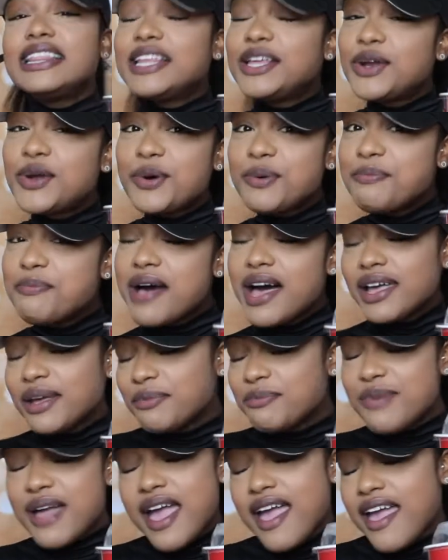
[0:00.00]
a little
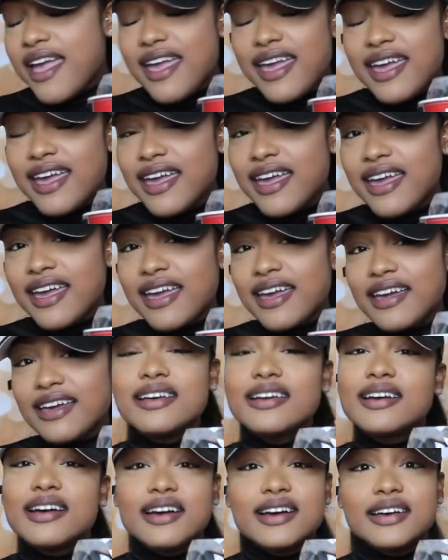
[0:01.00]

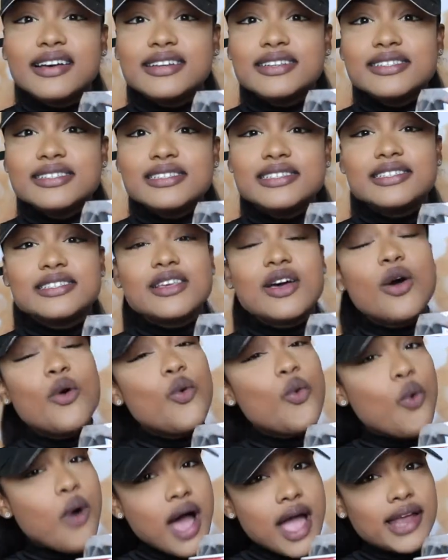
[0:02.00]
mukbang. Because
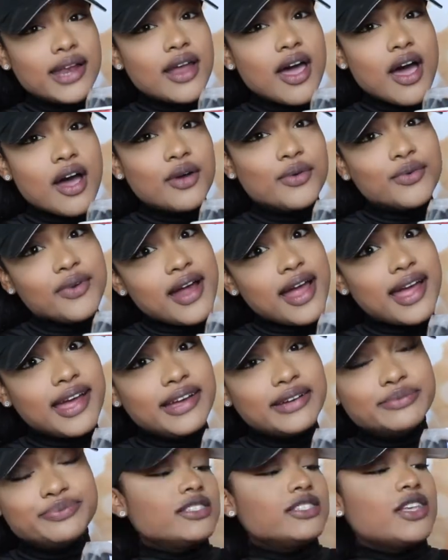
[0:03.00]
why not,
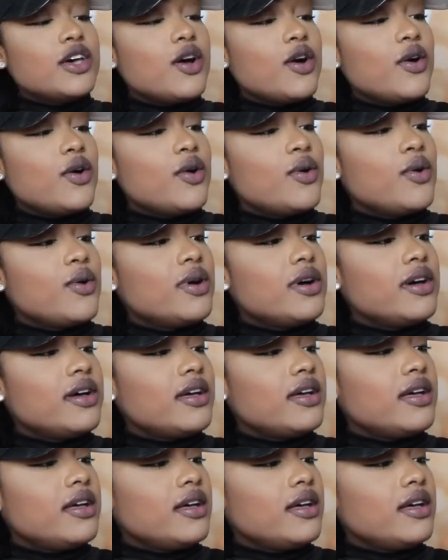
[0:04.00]
right? So